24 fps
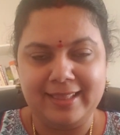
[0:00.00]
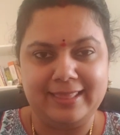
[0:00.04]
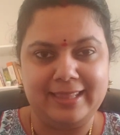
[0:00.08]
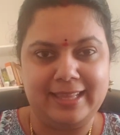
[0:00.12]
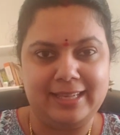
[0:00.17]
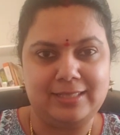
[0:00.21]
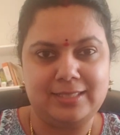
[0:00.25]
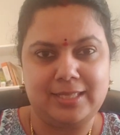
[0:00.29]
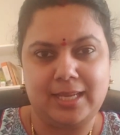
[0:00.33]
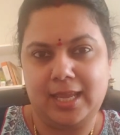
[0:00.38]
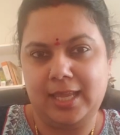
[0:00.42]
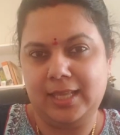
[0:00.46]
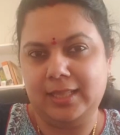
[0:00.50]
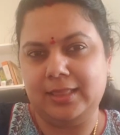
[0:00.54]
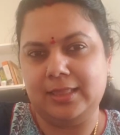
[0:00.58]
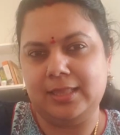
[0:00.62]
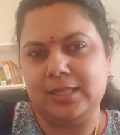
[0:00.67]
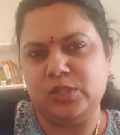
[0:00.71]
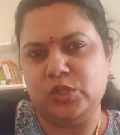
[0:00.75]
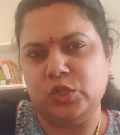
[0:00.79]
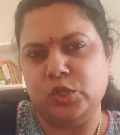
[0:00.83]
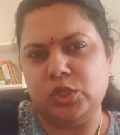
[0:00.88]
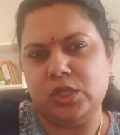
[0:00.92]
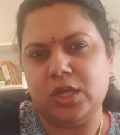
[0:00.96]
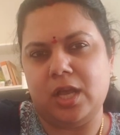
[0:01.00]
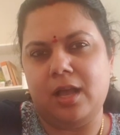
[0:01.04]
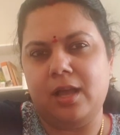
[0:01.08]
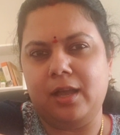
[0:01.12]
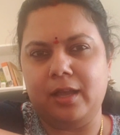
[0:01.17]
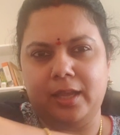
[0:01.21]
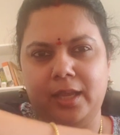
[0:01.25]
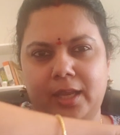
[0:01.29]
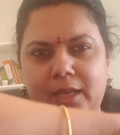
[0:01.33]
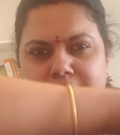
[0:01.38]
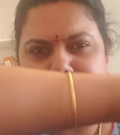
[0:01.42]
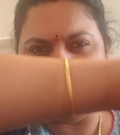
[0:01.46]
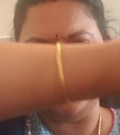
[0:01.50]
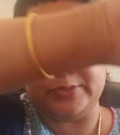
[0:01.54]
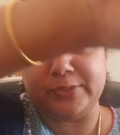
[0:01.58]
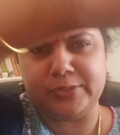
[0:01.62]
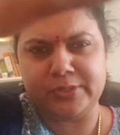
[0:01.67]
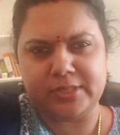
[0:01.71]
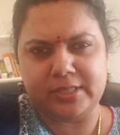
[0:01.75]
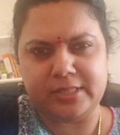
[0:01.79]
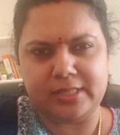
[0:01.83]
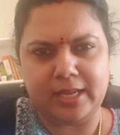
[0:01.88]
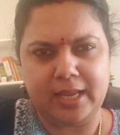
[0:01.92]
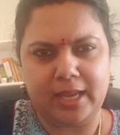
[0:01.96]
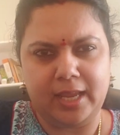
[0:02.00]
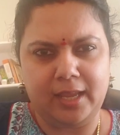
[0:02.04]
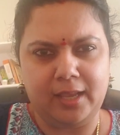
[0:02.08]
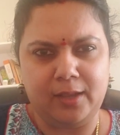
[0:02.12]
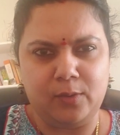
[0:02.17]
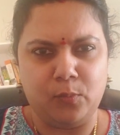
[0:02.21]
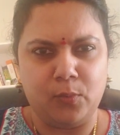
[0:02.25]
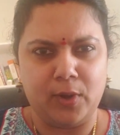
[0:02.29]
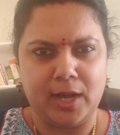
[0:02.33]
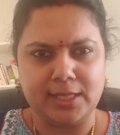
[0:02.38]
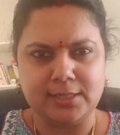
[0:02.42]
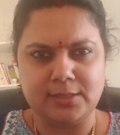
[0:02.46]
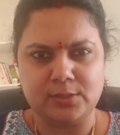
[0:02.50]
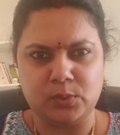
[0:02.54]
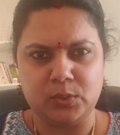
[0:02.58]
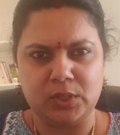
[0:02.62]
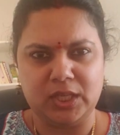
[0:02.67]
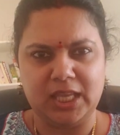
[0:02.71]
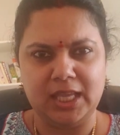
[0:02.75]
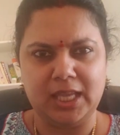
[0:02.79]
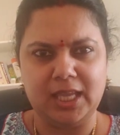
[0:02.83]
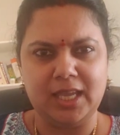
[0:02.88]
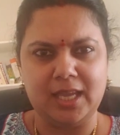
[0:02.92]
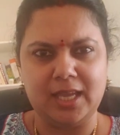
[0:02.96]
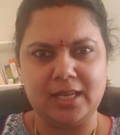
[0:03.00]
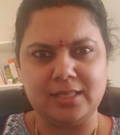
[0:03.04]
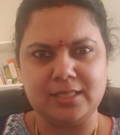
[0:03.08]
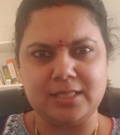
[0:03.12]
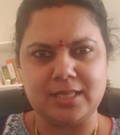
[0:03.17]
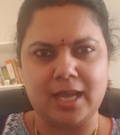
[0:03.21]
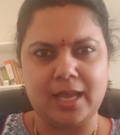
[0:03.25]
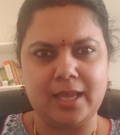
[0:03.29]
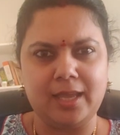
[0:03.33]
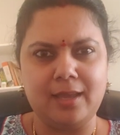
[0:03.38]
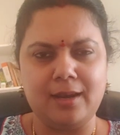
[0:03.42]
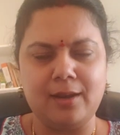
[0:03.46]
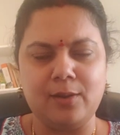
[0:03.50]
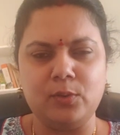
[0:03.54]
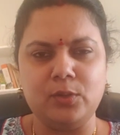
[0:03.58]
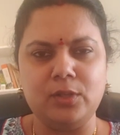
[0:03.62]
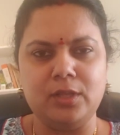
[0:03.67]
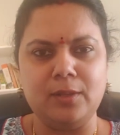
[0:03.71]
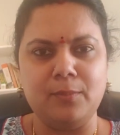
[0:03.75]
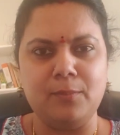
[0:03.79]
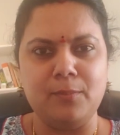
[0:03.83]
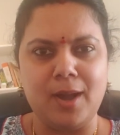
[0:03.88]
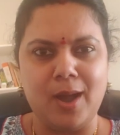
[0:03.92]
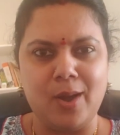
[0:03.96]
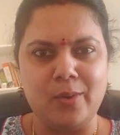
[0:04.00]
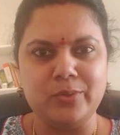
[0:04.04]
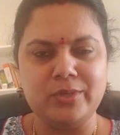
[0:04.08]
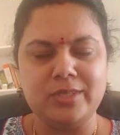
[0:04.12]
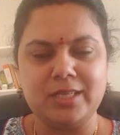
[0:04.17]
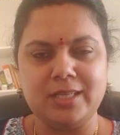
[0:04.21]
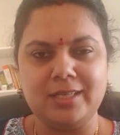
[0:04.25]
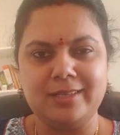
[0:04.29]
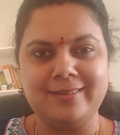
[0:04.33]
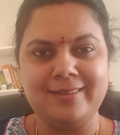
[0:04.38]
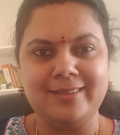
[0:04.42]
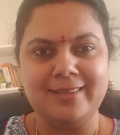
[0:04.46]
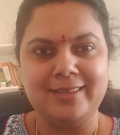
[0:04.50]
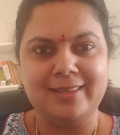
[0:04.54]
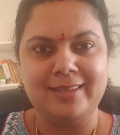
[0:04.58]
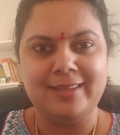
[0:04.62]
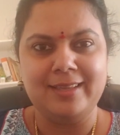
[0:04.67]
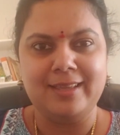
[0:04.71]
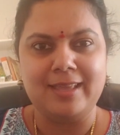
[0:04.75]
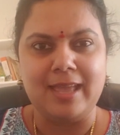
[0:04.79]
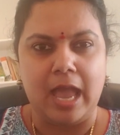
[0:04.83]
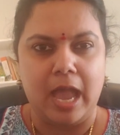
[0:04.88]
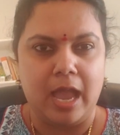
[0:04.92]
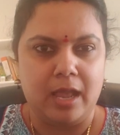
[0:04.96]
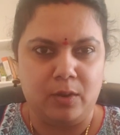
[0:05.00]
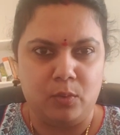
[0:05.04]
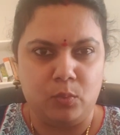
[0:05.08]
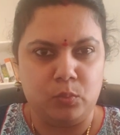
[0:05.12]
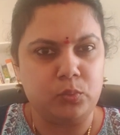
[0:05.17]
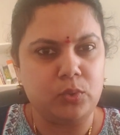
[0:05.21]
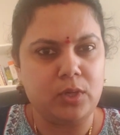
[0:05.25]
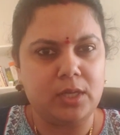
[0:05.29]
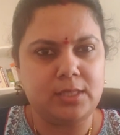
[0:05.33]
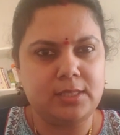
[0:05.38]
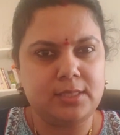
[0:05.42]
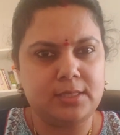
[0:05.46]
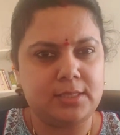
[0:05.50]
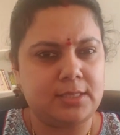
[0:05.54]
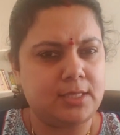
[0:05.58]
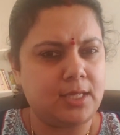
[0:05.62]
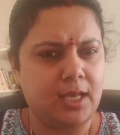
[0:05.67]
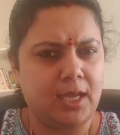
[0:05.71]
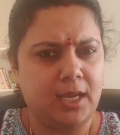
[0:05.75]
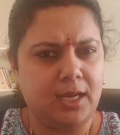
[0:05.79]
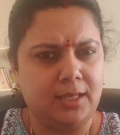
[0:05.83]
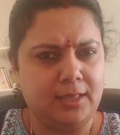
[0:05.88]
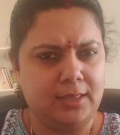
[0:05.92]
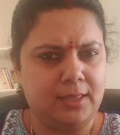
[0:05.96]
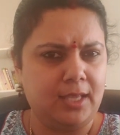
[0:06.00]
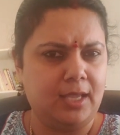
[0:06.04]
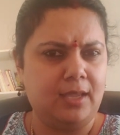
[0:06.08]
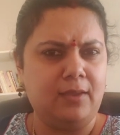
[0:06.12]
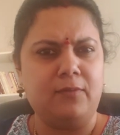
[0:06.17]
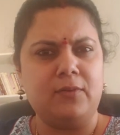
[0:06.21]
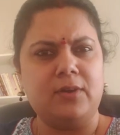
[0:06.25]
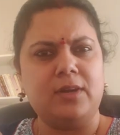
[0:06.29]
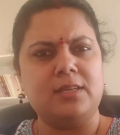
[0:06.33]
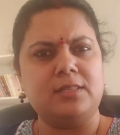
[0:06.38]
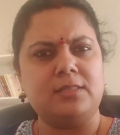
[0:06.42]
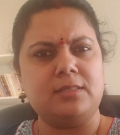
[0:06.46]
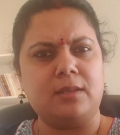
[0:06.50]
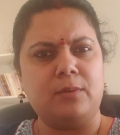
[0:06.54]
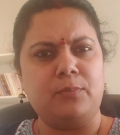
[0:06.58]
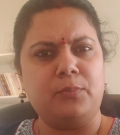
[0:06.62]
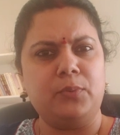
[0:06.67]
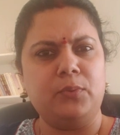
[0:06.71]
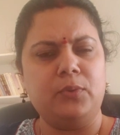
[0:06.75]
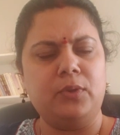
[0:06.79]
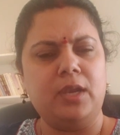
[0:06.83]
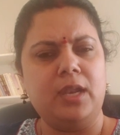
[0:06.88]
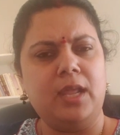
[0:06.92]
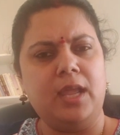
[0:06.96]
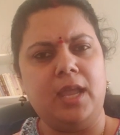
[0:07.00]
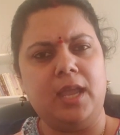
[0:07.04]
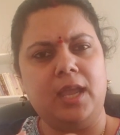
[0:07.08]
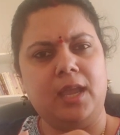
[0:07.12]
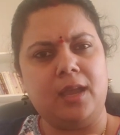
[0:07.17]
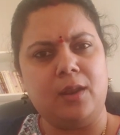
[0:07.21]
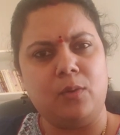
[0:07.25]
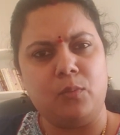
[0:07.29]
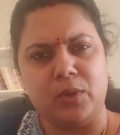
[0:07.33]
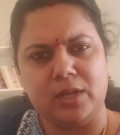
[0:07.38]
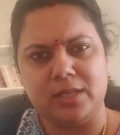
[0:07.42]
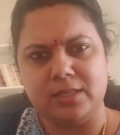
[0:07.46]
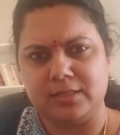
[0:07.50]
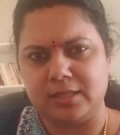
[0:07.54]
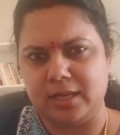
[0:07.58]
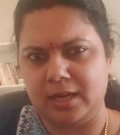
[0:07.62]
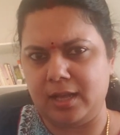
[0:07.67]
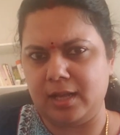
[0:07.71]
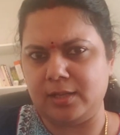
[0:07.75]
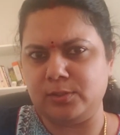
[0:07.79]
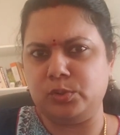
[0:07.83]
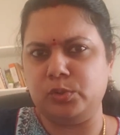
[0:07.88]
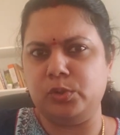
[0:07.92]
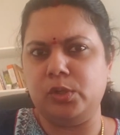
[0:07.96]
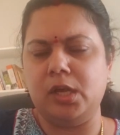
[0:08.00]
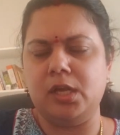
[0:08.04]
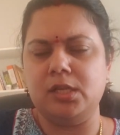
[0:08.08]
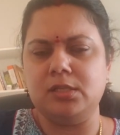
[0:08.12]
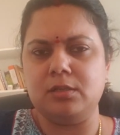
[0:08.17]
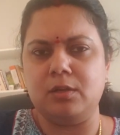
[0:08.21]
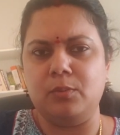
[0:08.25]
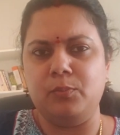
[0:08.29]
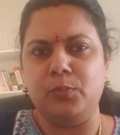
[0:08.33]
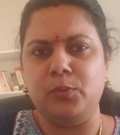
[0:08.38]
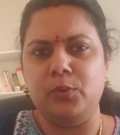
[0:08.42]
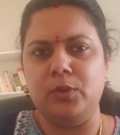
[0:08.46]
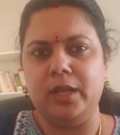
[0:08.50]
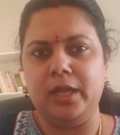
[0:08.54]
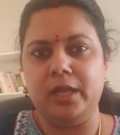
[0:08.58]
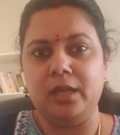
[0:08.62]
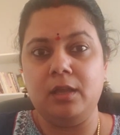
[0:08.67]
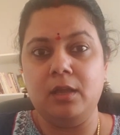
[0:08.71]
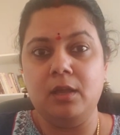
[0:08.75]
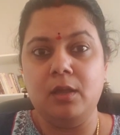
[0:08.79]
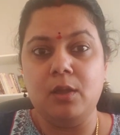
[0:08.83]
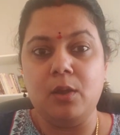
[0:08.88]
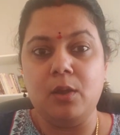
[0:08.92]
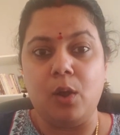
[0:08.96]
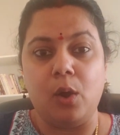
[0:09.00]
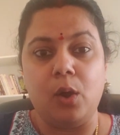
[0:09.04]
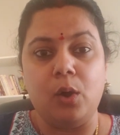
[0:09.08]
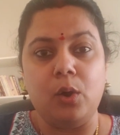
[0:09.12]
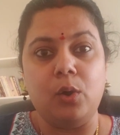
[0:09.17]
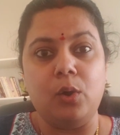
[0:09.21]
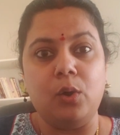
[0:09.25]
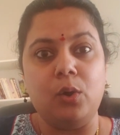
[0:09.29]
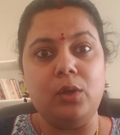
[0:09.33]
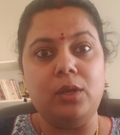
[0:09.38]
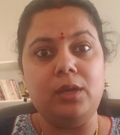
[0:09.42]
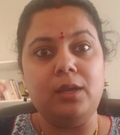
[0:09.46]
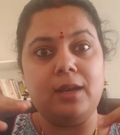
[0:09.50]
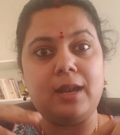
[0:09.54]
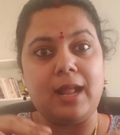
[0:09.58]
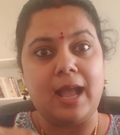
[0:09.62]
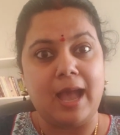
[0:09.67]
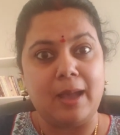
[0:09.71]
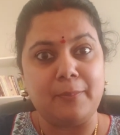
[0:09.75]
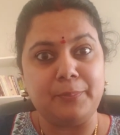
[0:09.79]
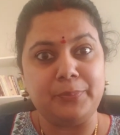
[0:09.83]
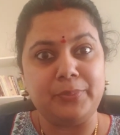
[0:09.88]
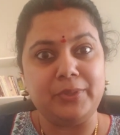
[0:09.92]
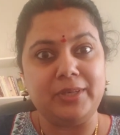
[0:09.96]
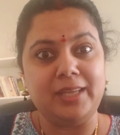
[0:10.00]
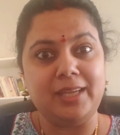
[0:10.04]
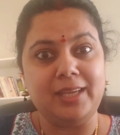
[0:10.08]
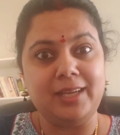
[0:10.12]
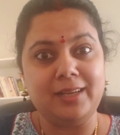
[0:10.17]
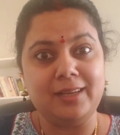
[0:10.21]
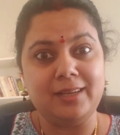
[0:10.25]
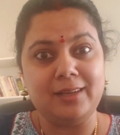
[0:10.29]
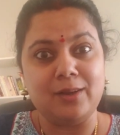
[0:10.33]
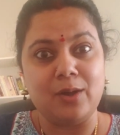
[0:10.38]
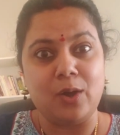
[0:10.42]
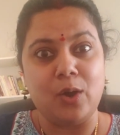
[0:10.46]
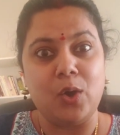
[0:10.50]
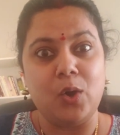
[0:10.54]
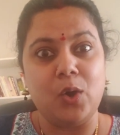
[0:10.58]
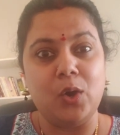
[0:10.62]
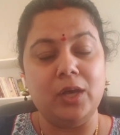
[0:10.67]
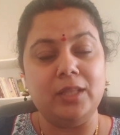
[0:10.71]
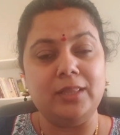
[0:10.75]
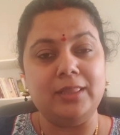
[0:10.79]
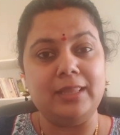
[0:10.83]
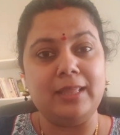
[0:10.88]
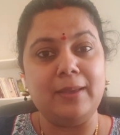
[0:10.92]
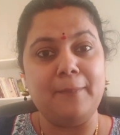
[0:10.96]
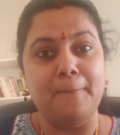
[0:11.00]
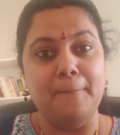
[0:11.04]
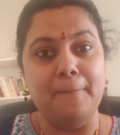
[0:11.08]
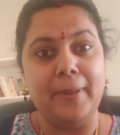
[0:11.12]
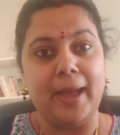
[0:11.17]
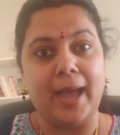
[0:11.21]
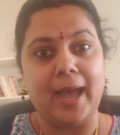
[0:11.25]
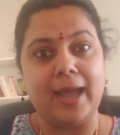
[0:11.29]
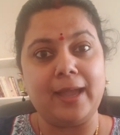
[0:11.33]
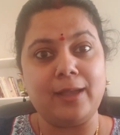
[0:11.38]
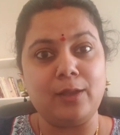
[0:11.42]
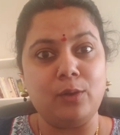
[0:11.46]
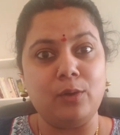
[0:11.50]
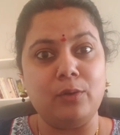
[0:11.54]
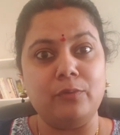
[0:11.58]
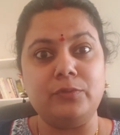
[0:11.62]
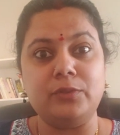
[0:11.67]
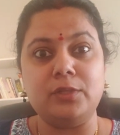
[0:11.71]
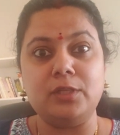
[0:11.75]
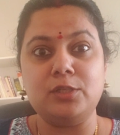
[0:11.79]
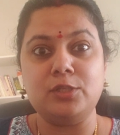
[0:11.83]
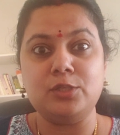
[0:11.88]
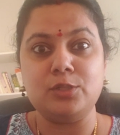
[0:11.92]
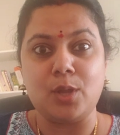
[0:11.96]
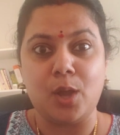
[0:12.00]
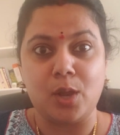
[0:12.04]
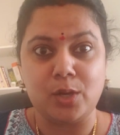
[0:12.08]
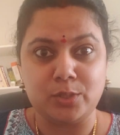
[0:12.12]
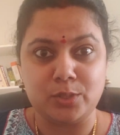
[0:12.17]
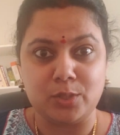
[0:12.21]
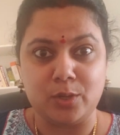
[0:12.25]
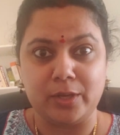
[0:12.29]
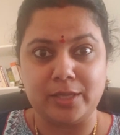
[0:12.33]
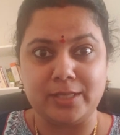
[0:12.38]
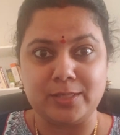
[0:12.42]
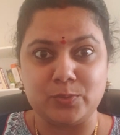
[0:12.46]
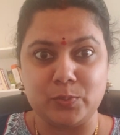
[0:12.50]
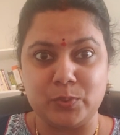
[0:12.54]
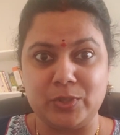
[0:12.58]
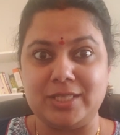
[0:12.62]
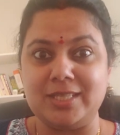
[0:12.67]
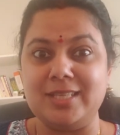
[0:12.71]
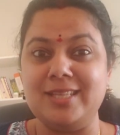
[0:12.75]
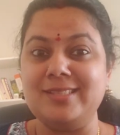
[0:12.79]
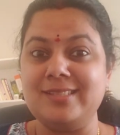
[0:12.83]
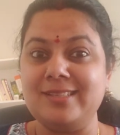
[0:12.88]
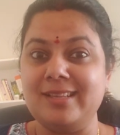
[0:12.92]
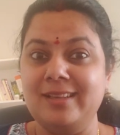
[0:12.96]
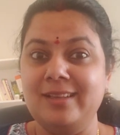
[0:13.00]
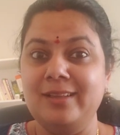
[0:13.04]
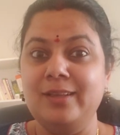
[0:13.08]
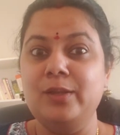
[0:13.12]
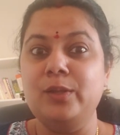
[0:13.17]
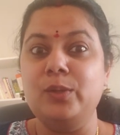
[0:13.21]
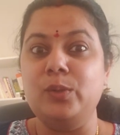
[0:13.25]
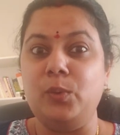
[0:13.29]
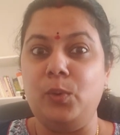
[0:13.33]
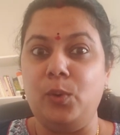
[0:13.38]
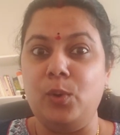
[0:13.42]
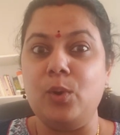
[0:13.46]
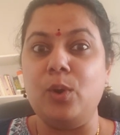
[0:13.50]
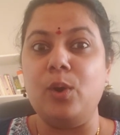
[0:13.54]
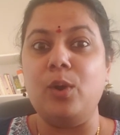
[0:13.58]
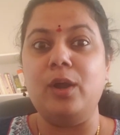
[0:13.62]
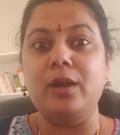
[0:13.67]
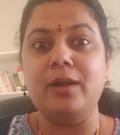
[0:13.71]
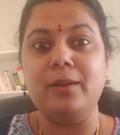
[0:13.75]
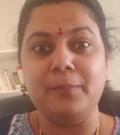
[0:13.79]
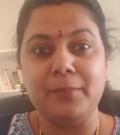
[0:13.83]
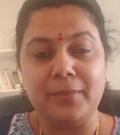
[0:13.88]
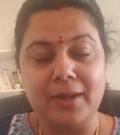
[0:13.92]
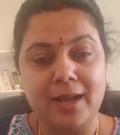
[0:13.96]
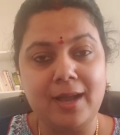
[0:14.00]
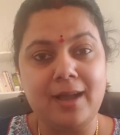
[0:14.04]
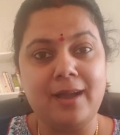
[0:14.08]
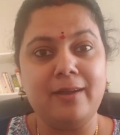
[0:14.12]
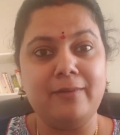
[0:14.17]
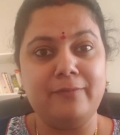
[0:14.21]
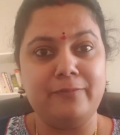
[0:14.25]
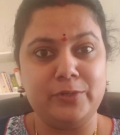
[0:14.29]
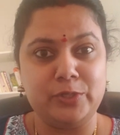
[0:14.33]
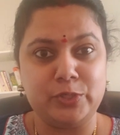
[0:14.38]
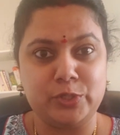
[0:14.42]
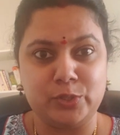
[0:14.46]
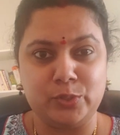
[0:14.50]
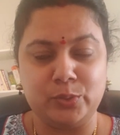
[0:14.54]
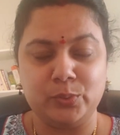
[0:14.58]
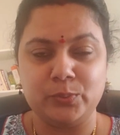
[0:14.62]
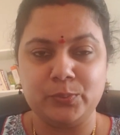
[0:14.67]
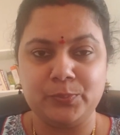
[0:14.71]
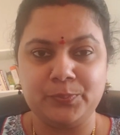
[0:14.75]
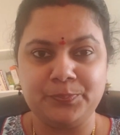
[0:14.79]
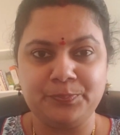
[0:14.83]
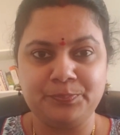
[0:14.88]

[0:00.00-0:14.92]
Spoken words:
They take the giant snake Vasuki and tie around the mountain. And one side Devas are pulling and one side Asuras are pulling. All are happening on the back of the tortoise, which is Lord Mahavishnu.